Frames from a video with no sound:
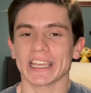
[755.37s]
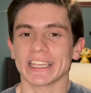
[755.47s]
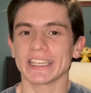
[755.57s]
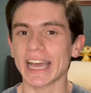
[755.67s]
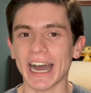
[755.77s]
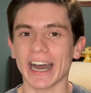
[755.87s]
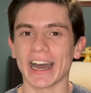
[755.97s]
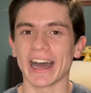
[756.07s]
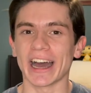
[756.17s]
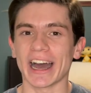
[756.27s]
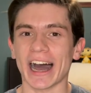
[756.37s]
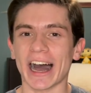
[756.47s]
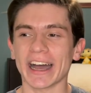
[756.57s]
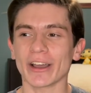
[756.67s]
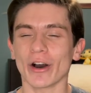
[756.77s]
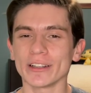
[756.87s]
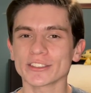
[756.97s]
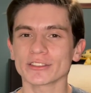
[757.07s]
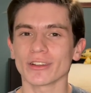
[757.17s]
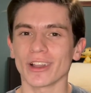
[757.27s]
yeah, I
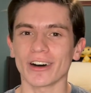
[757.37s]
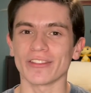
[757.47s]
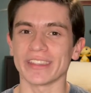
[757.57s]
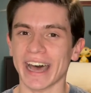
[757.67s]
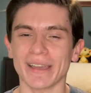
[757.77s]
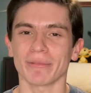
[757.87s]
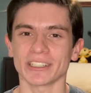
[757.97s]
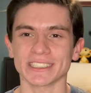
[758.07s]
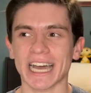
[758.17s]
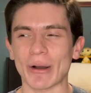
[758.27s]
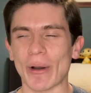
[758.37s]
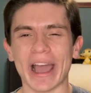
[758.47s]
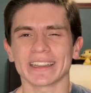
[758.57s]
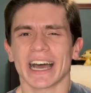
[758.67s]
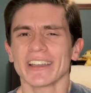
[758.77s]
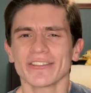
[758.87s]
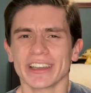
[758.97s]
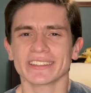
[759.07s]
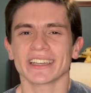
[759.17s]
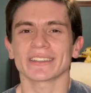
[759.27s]
also love Nightmares now, and I
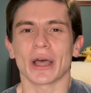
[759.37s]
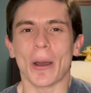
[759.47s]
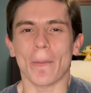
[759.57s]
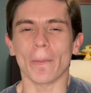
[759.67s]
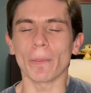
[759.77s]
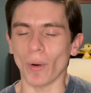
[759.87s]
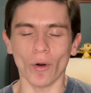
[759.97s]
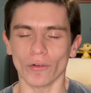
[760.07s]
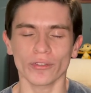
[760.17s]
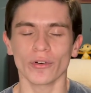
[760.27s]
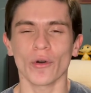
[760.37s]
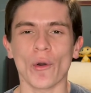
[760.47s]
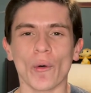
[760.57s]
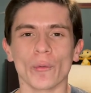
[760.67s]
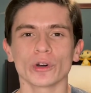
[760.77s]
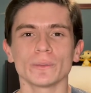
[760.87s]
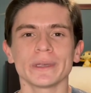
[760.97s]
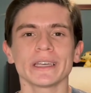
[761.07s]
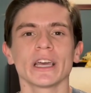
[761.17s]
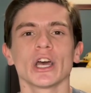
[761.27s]
think that both would
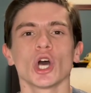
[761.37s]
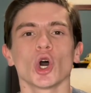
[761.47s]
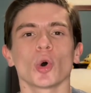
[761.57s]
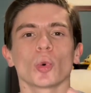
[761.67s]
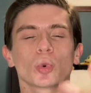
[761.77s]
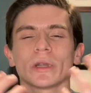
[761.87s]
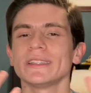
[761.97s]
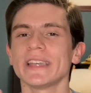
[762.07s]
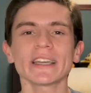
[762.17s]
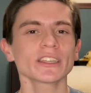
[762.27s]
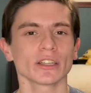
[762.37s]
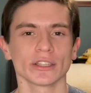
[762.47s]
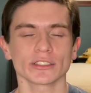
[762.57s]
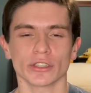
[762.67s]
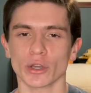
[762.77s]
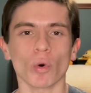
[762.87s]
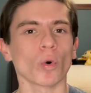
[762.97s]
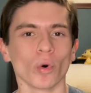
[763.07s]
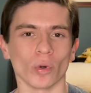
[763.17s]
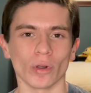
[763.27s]
be ridiculously
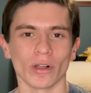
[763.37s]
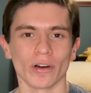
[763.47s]
cool